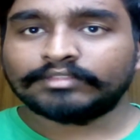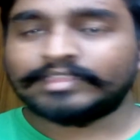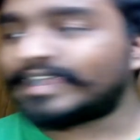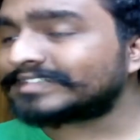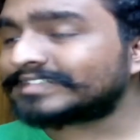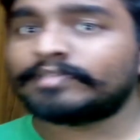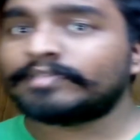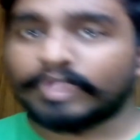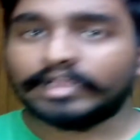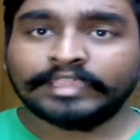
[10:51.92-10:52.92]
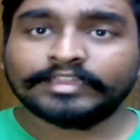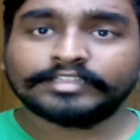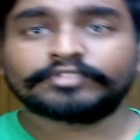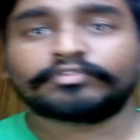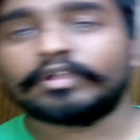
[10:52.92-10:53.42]
They're asking money in a
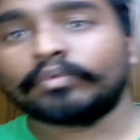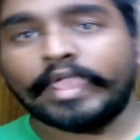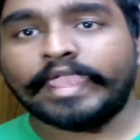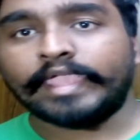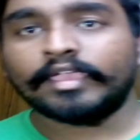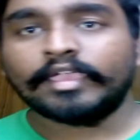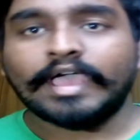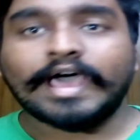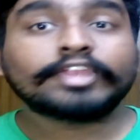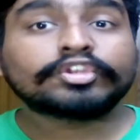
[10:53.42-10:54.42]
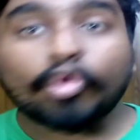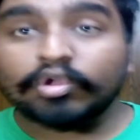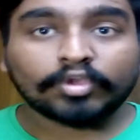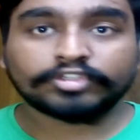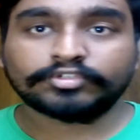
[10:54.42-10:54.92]
different way. I
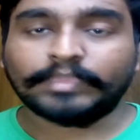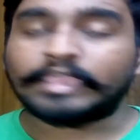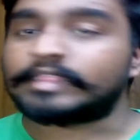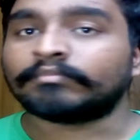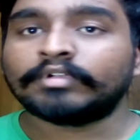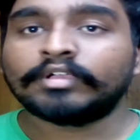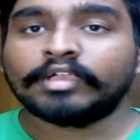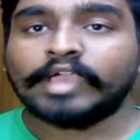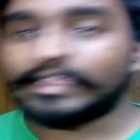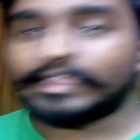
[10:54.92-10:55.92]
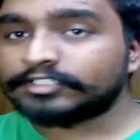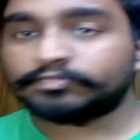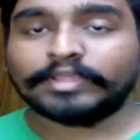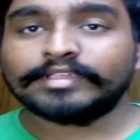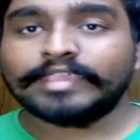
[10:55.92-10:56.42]
don't want to pay them. I can
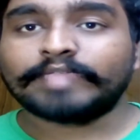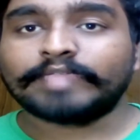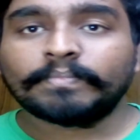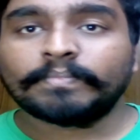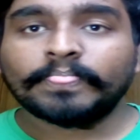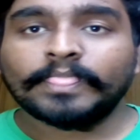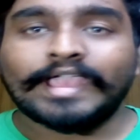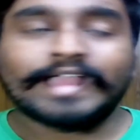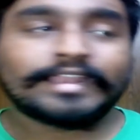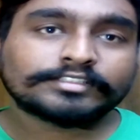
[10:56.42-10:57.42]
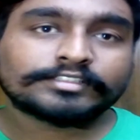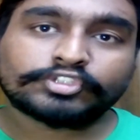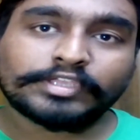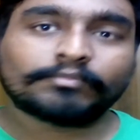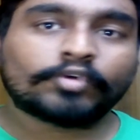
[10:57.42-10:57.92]
just play the game. And in the
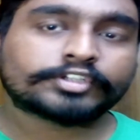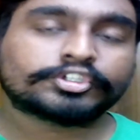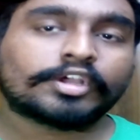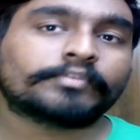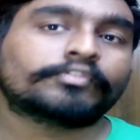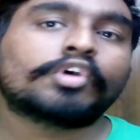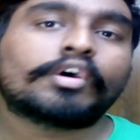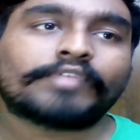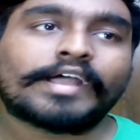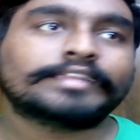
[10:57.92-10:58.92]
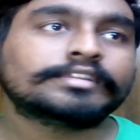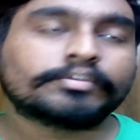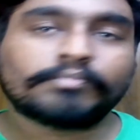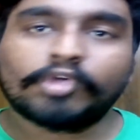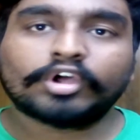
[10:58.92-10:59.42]
Steam Workshop, if you go find
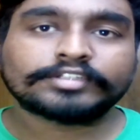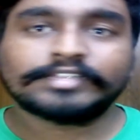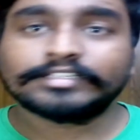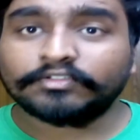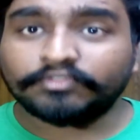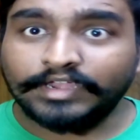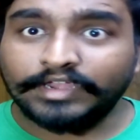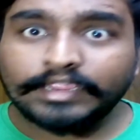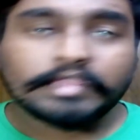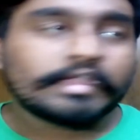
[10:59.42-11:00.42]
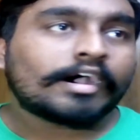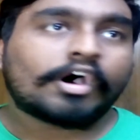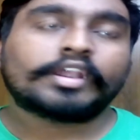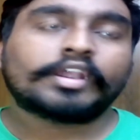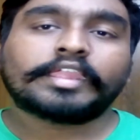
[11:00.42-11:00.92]
your mods that are free,
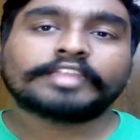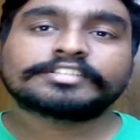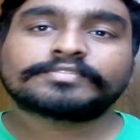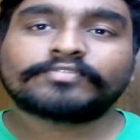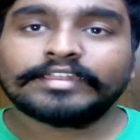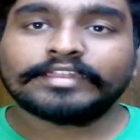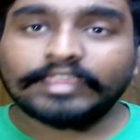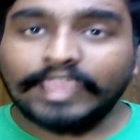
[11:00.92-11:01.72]
or you can just find a